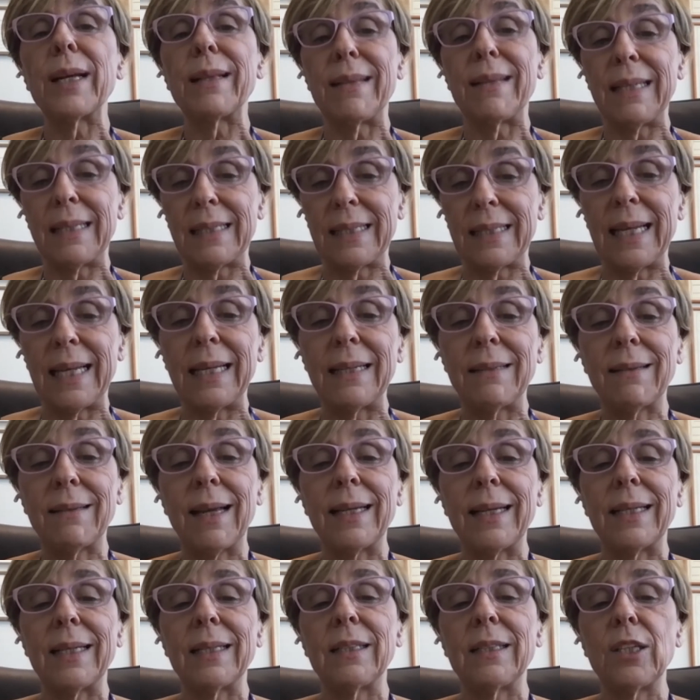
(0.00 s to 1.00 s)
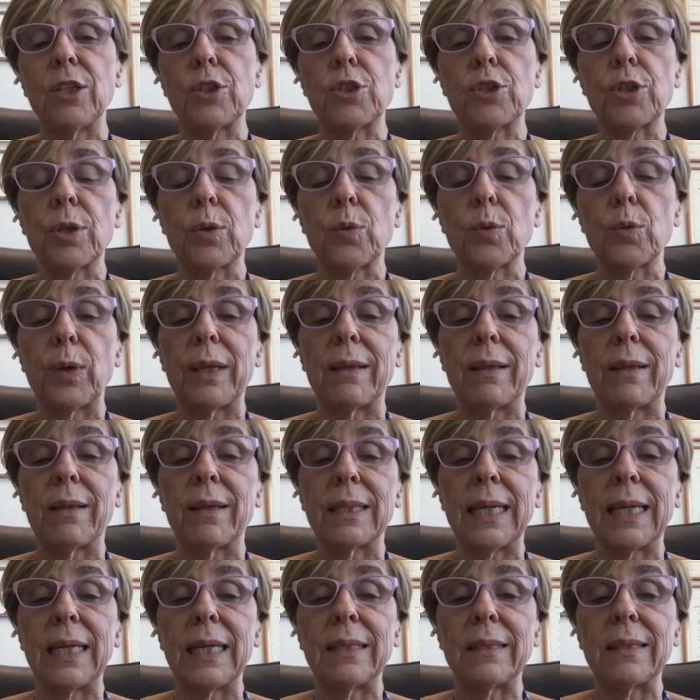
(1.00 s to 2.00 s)
at this data in addition with the
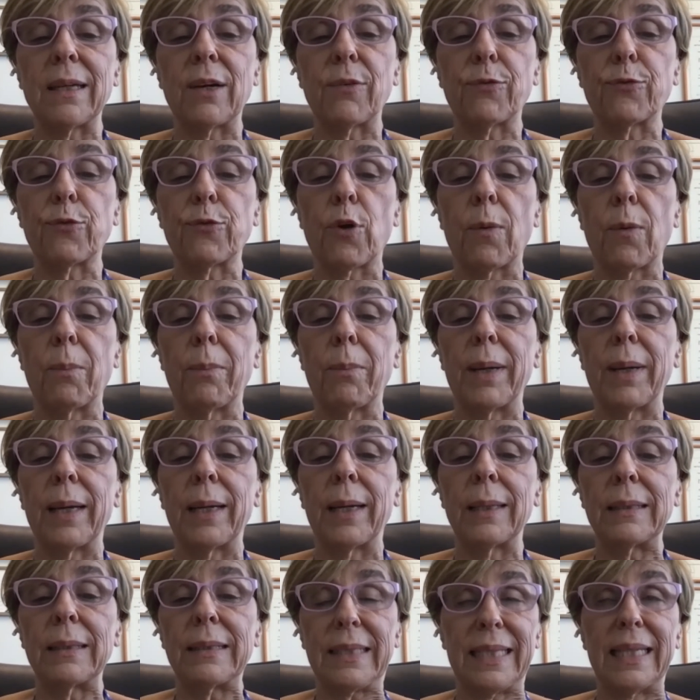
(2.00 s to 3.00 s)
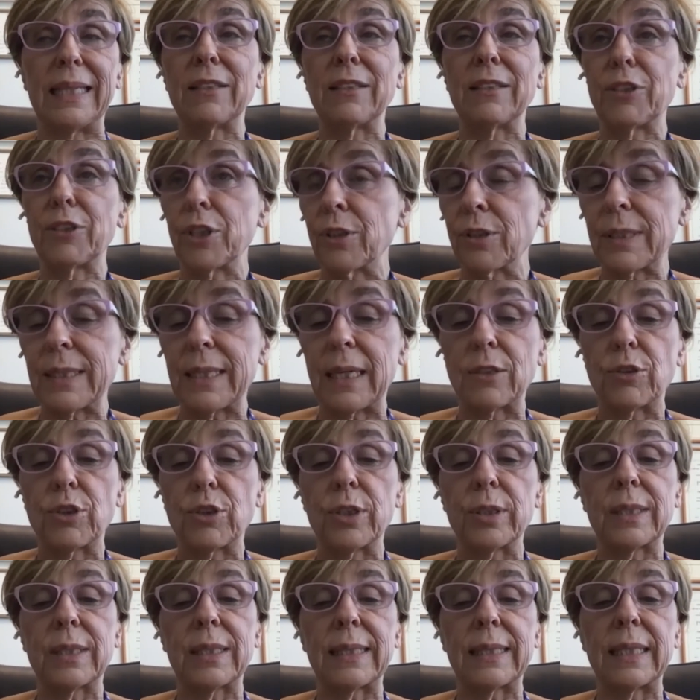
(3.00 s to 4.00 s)
data from centers, such
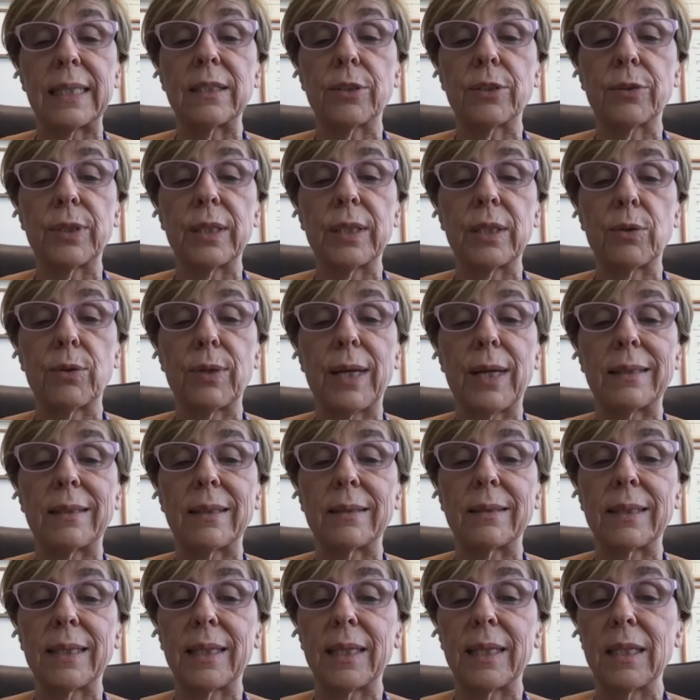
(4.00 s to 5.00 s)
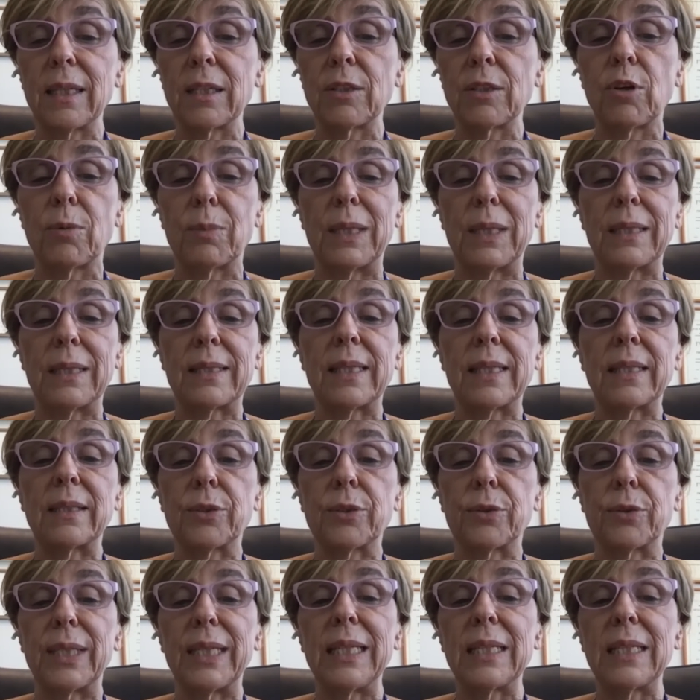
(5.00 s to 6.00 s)
as the center in the United Kingdom, and the
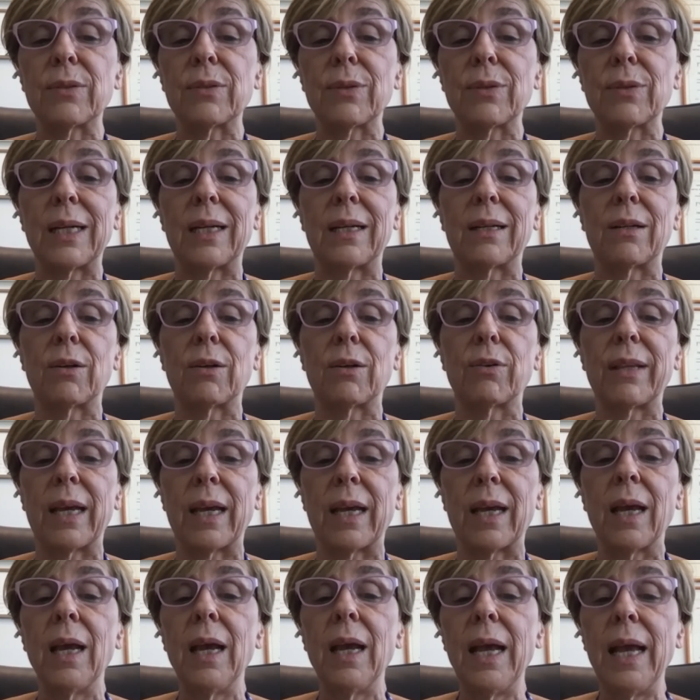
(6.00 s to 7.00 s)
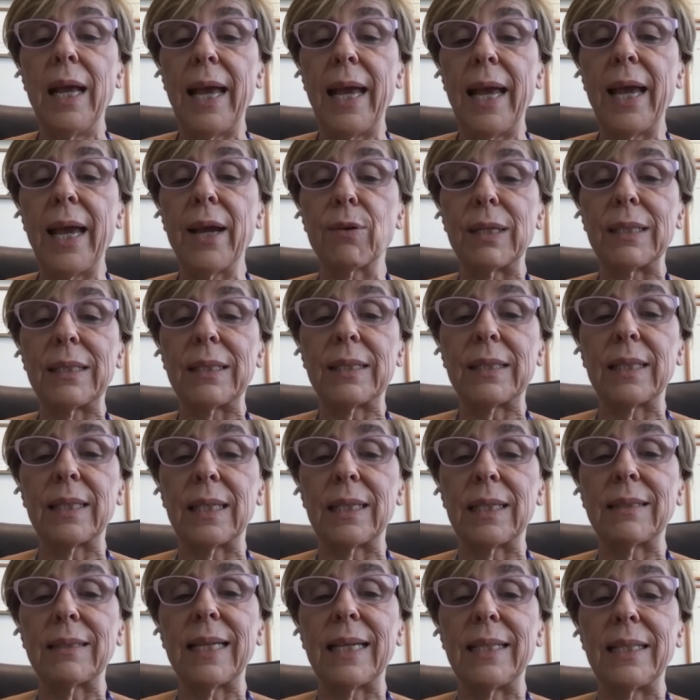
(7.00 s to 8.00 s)
center in Israel, and on the AREDS
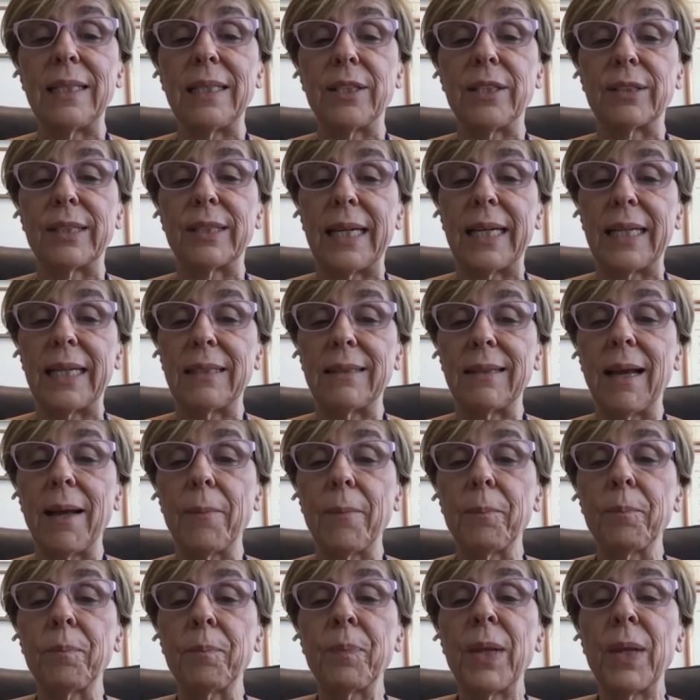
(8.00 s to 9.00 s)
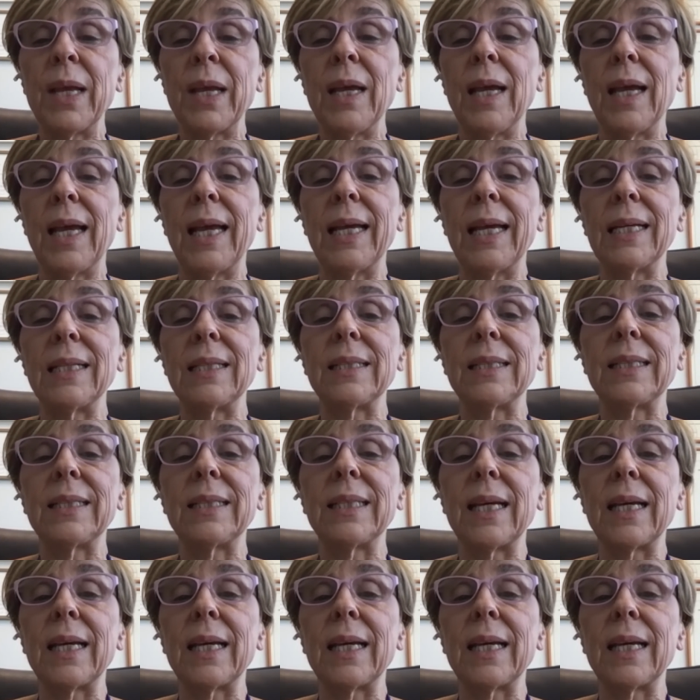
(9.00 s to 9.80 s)
10-year data. And